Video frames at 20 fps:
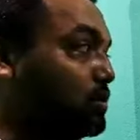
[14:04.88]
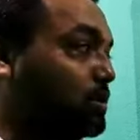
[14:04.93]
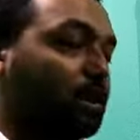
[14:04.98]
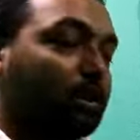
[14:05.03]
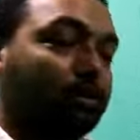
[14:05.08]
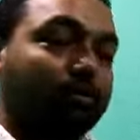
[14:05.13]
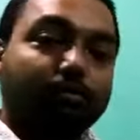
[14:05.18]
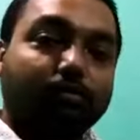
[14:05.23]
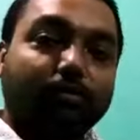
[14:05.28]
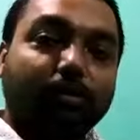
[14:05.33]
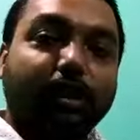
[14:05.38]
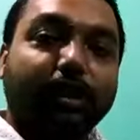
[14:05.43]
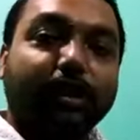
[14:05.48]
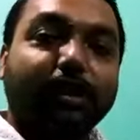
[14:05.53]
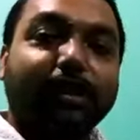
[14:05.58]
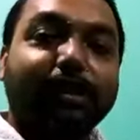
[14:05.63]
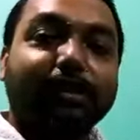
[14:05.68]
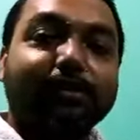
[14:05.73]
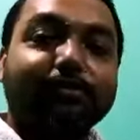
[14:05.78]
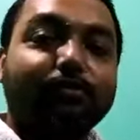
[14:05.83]
down, the
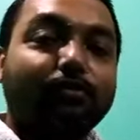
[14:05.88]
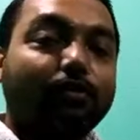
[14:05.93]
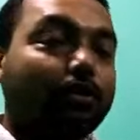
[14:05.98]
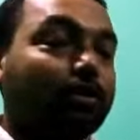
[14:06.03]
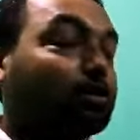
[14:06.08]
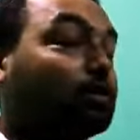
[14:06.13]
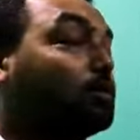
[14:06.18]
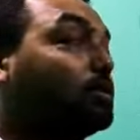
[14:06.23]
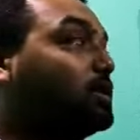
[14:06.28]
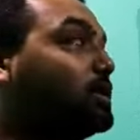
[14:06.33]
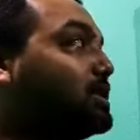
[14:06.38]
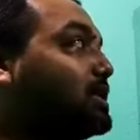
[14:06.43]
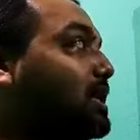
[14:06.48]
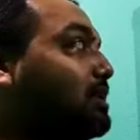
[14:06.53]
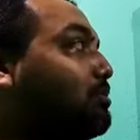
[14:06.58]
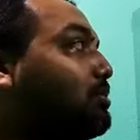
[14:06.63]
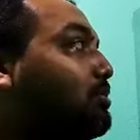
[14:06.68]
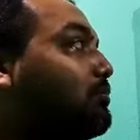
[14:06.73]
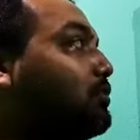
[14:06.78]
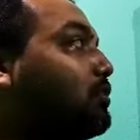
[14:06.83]
igneous rock, this
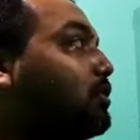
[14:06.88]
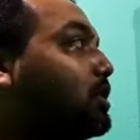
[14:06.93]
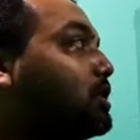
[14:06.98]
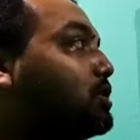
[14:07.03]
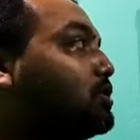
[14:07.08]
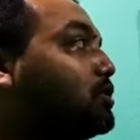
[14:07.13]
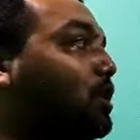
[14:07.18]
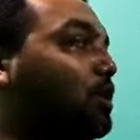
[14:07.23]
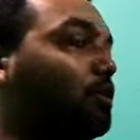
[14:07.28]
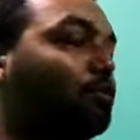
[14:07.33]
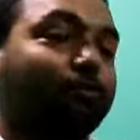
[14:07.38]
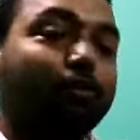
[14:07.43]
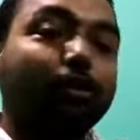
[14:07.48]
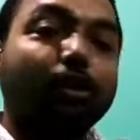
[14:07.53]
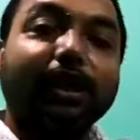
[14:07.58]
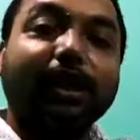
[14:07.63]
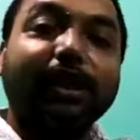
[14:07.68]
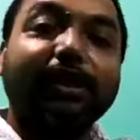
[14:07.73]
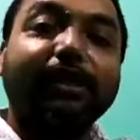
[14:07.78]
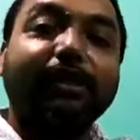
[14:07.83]
type of rock is called
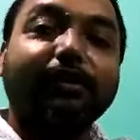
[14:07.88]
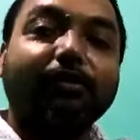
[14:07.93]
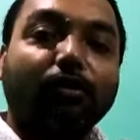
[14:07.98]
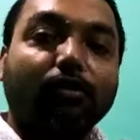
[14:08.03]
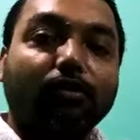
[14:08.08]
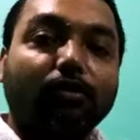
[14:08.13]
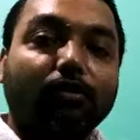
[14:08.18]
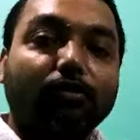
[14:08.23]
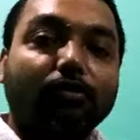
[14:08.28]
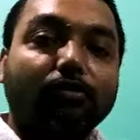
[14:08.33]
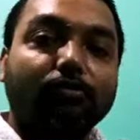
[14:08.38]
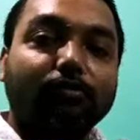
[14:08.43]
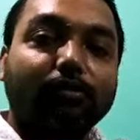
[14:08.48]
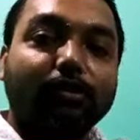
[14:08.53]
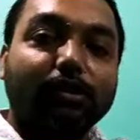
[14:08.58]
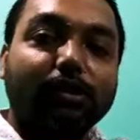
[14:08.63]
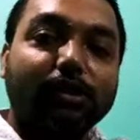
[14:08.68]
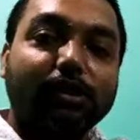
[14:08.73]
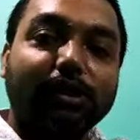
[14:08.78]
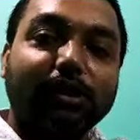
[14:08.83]
volcanic rock.
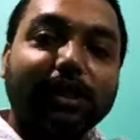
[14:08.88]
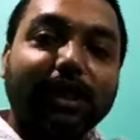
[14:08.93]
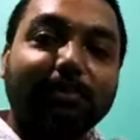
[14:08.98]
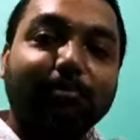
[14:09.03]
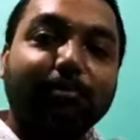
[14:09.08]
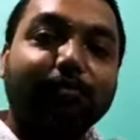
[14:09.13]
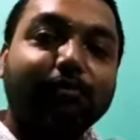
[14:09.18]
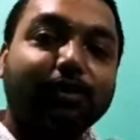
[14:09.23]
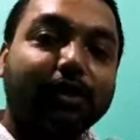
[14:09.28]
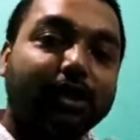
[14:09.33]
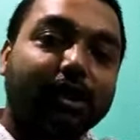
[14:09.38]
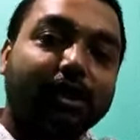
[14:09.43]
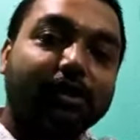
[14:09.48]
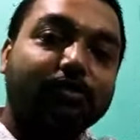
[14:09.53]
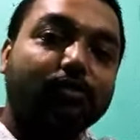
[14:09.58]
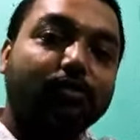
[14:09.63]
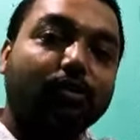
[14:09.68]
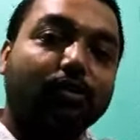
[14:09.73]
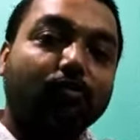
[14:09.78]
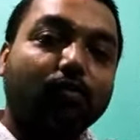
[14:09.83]
This is a type of
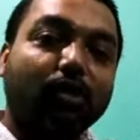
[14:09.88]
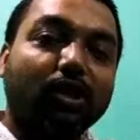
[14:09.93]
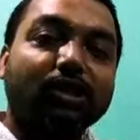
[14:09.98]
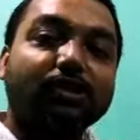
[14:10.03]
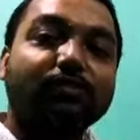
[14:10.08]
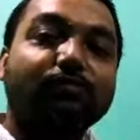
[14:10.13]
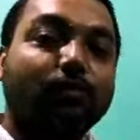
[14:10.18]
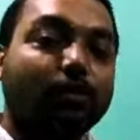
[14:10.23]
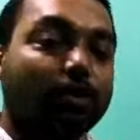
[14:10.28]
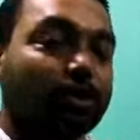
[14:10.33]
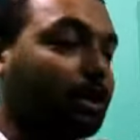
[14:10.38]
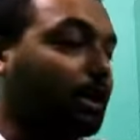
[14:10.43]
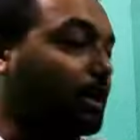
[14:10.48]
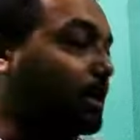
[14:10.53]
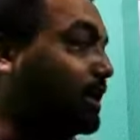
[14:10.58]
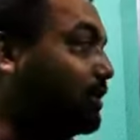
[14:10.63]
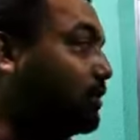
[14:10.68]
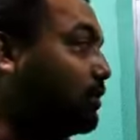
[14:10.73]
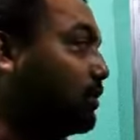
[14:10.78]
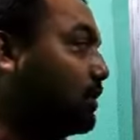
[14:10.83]
igneous rock. One is
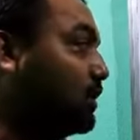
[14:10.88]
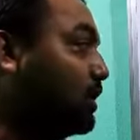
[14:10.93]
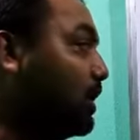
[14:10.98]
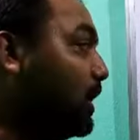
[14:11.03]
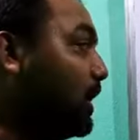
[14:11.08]
volcanic rock.